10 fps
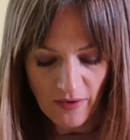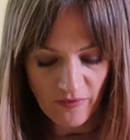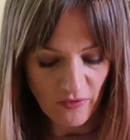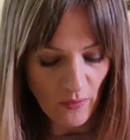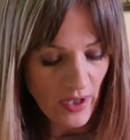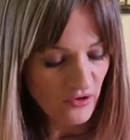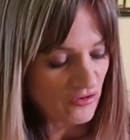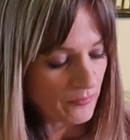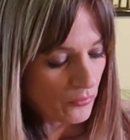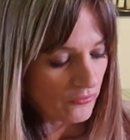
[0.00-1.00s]
So I
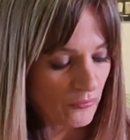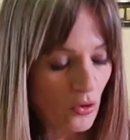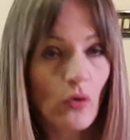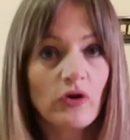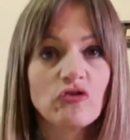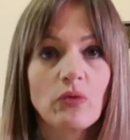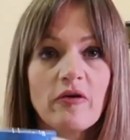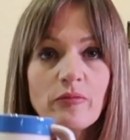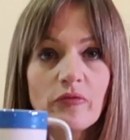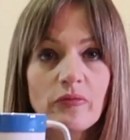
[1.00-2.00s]
actually bought some Cornish ware.
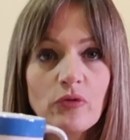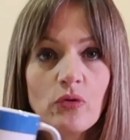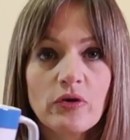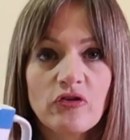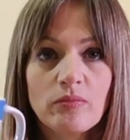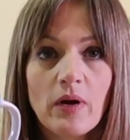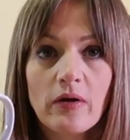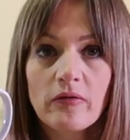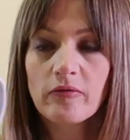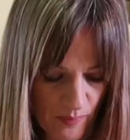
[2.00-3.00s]
I bought some Cornish mugs.